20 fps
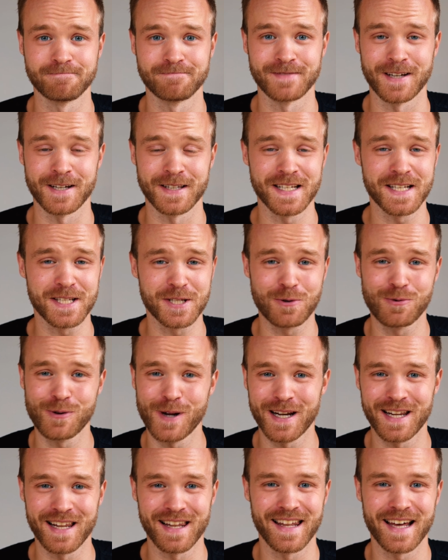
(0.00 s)
Now this
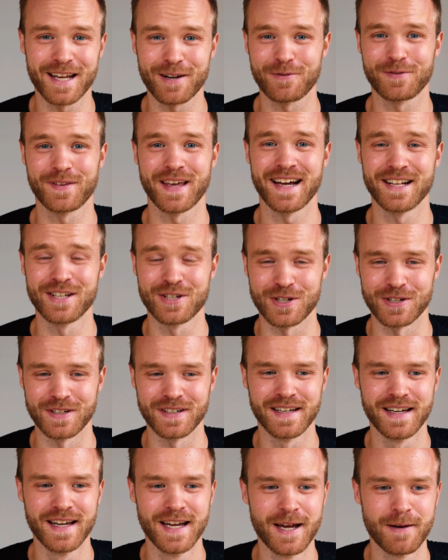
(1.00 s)
created a lot of tension,
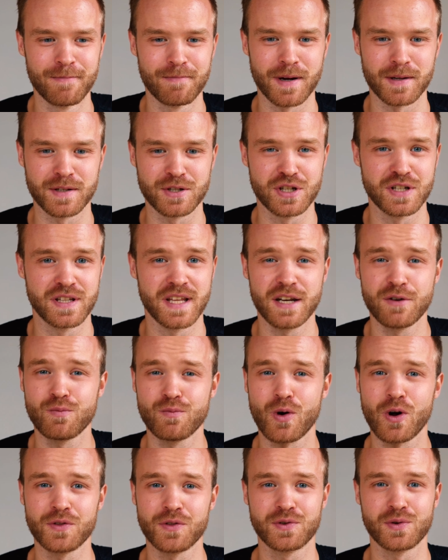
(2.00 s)
but she didn't
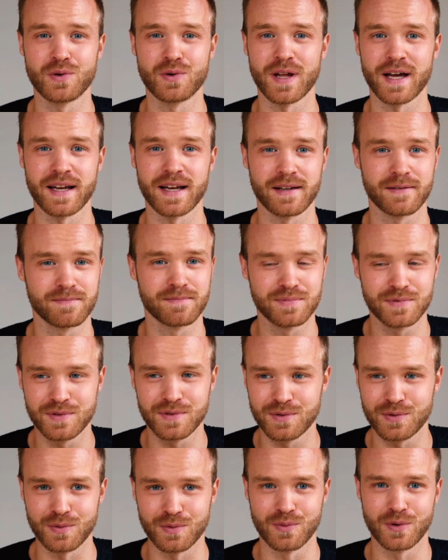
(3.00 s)
want
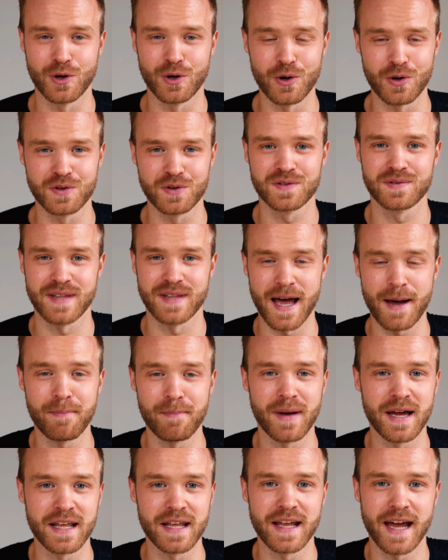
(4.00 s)
to cook that
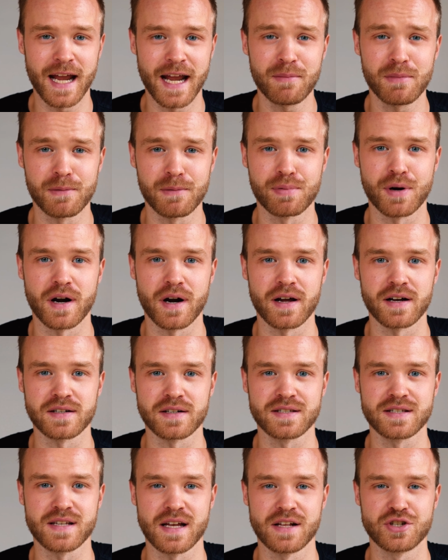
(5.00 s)
many animal
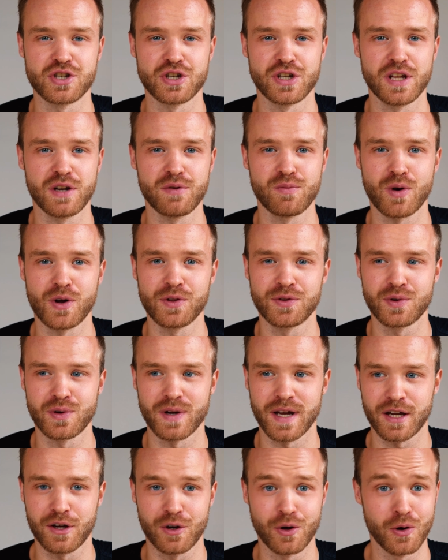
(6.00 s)
products, and she didn't want
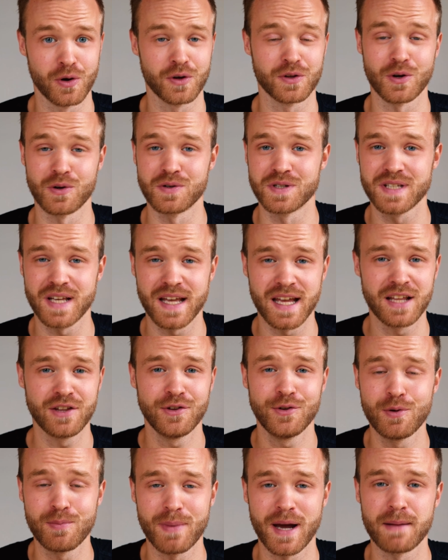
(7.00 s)
to cook those
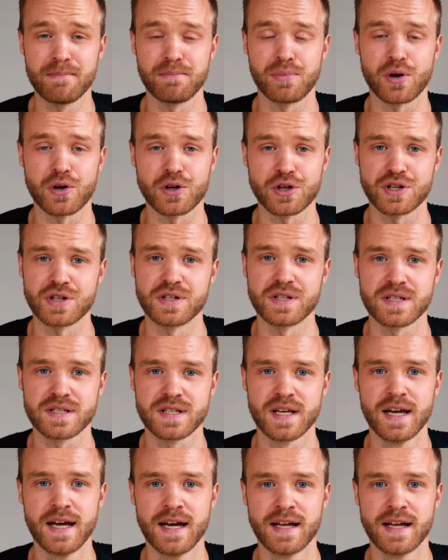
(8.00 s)
inhumane portions